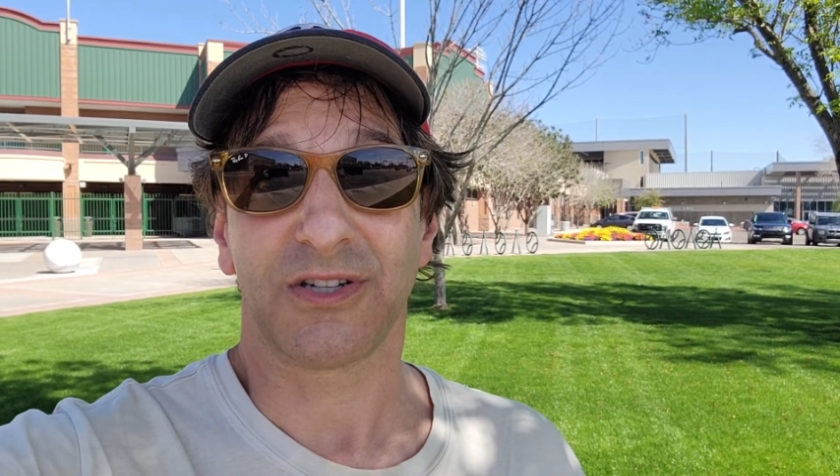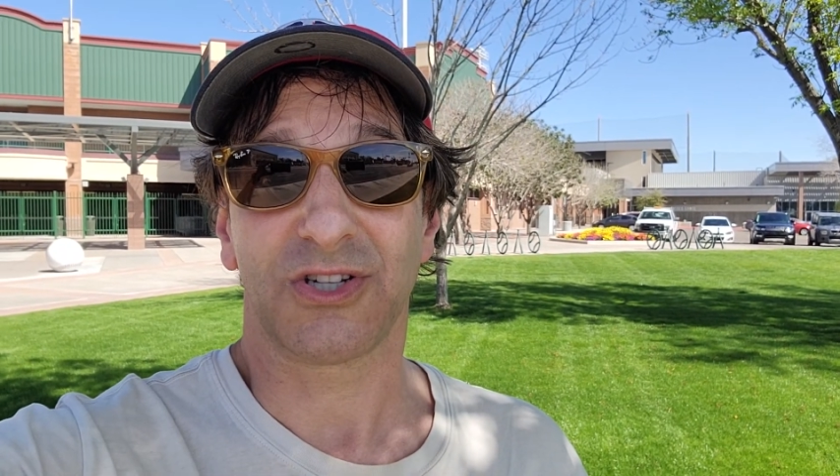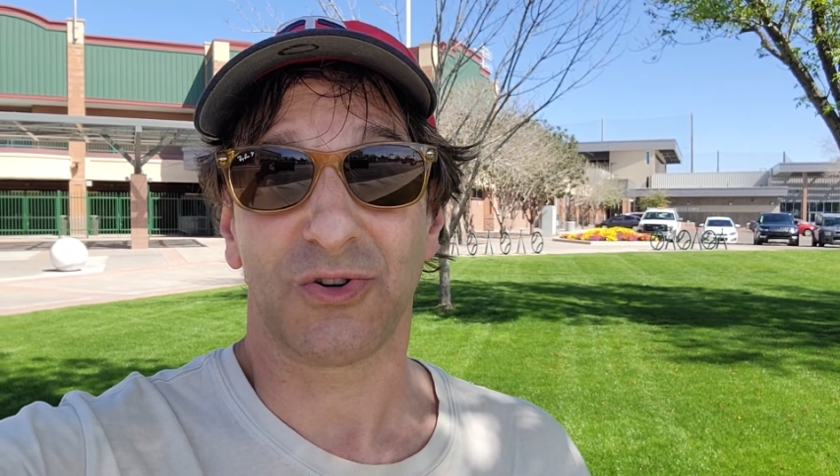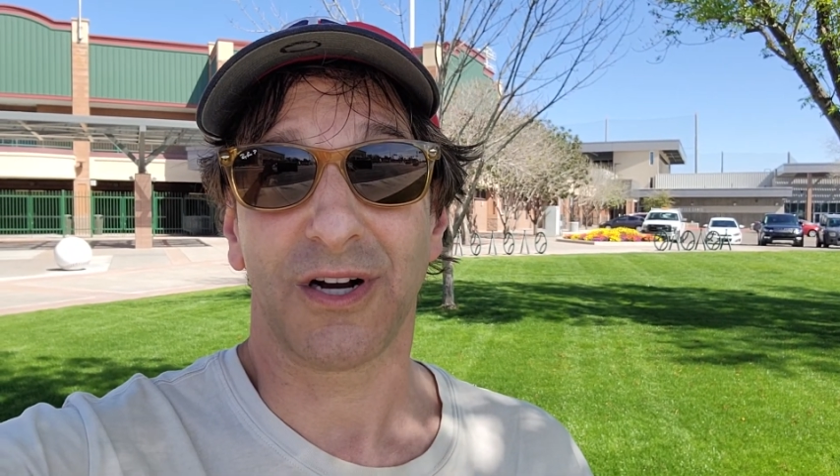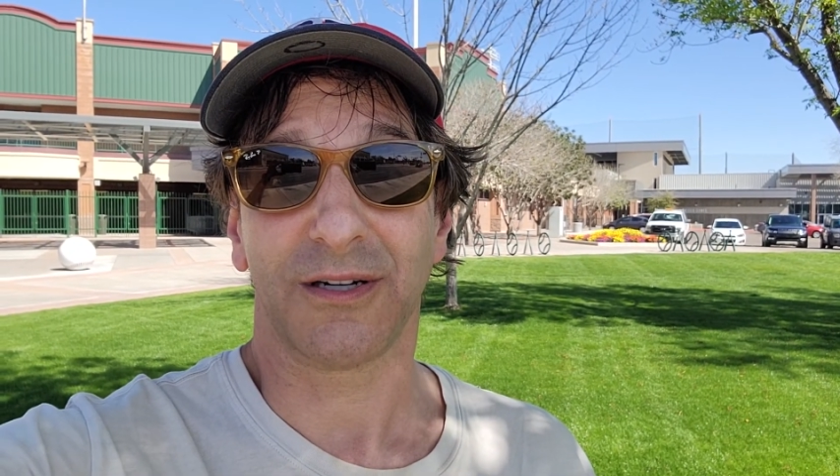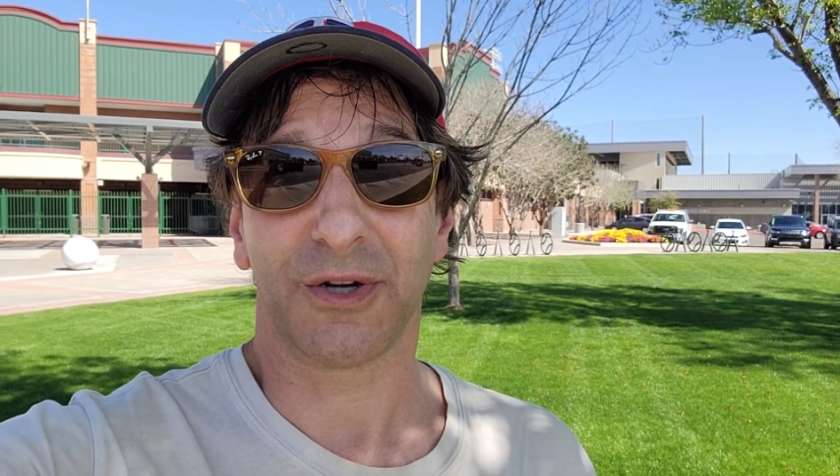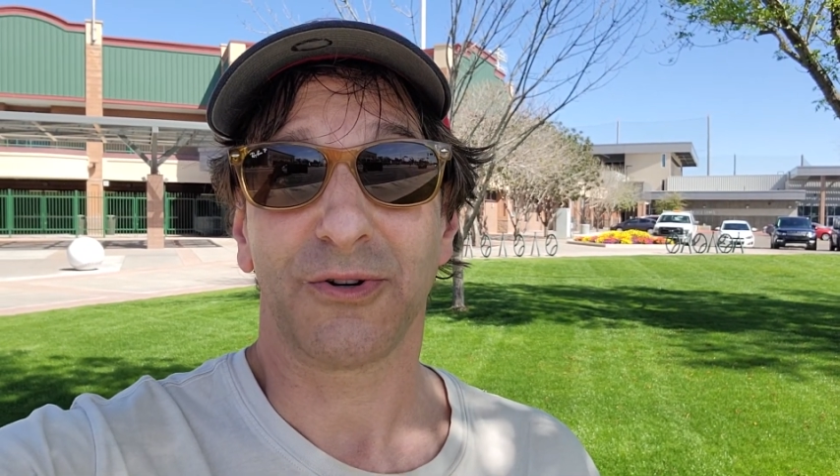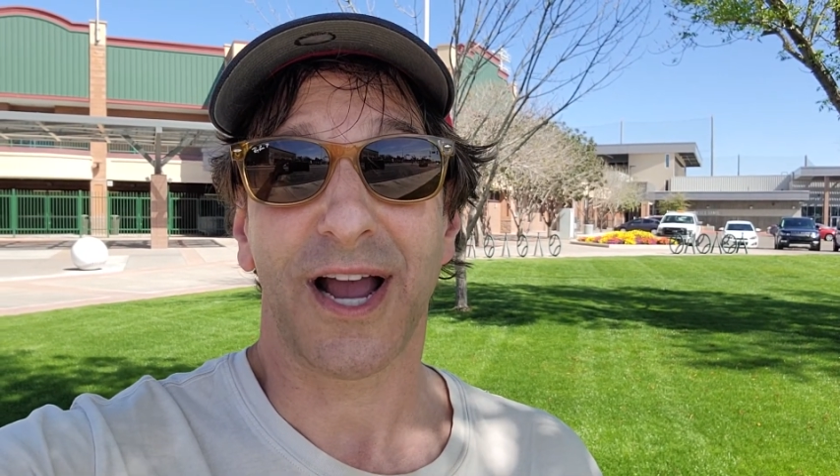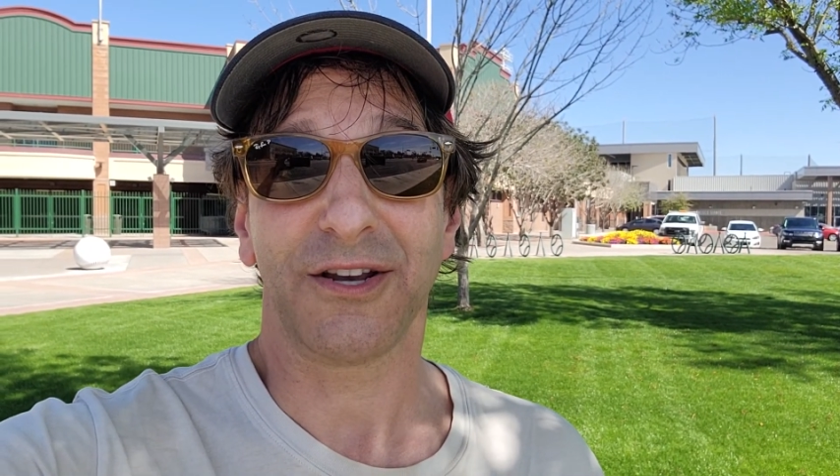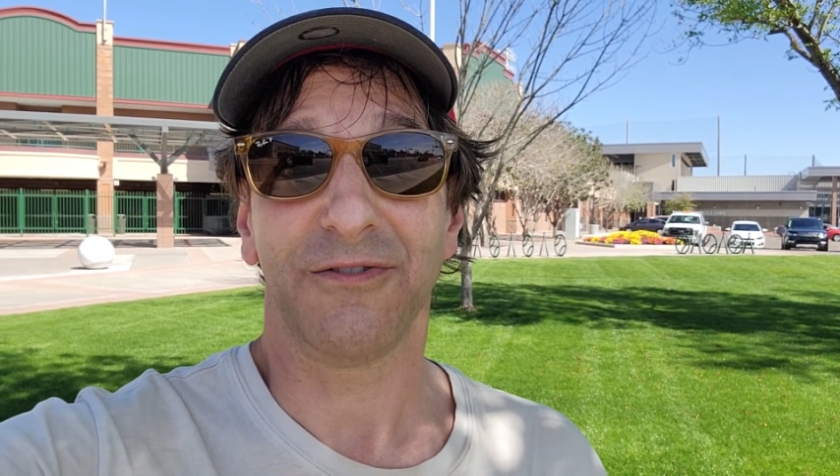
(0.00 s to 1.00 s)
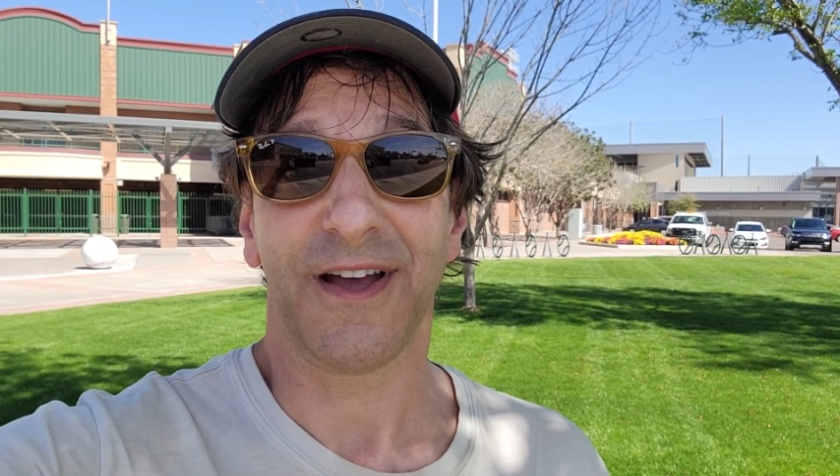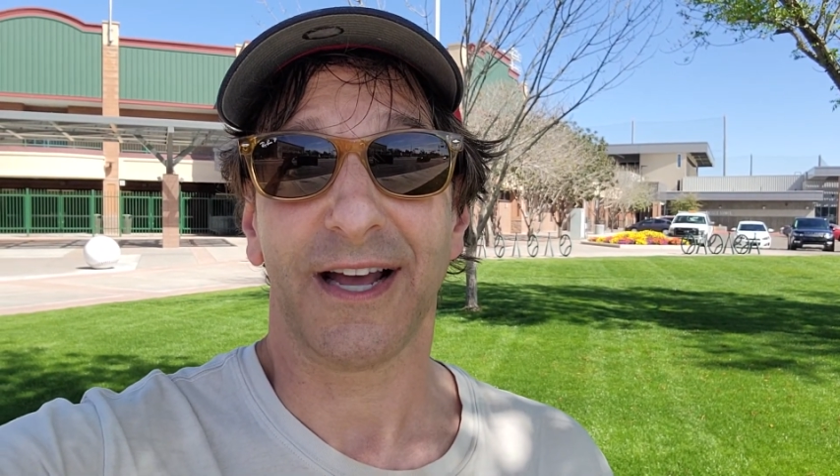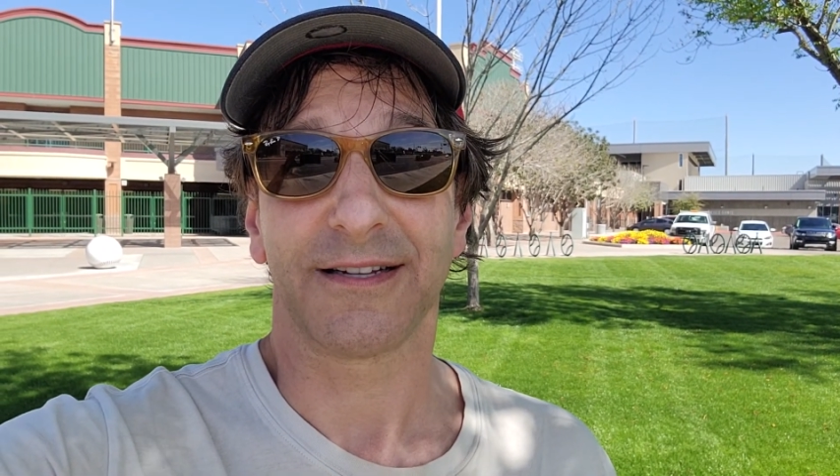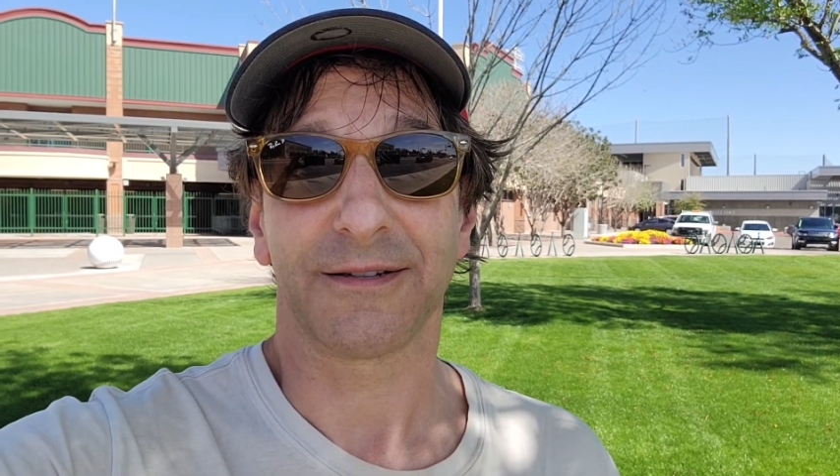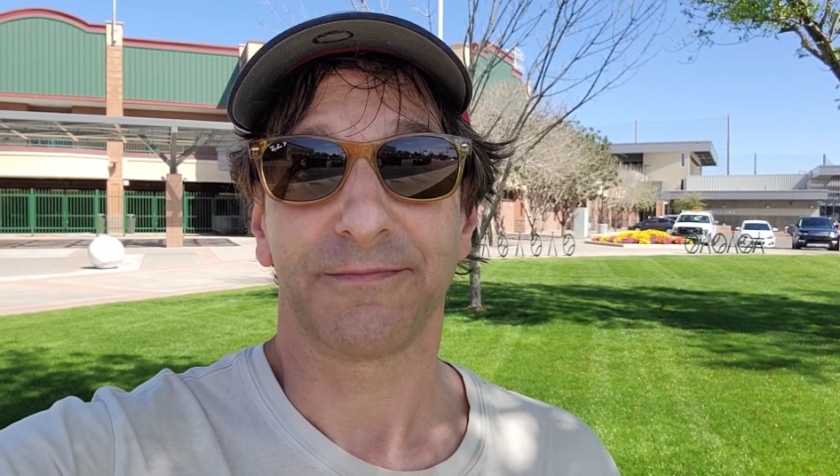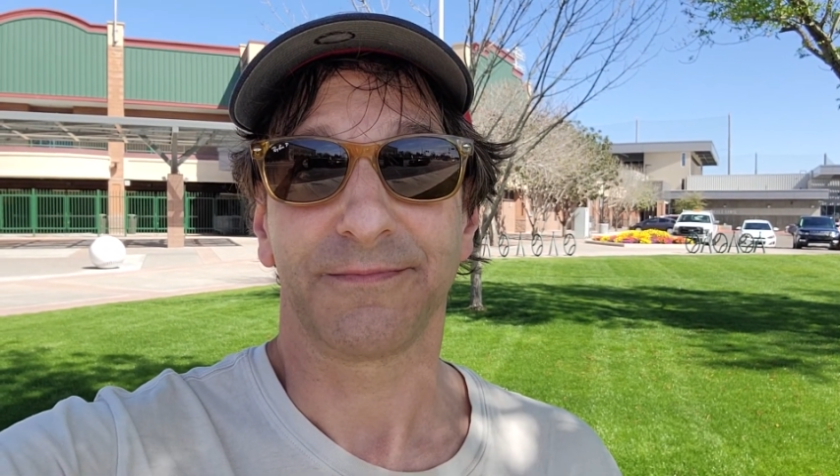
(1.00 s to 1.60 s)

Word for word: struggle to attract new fans.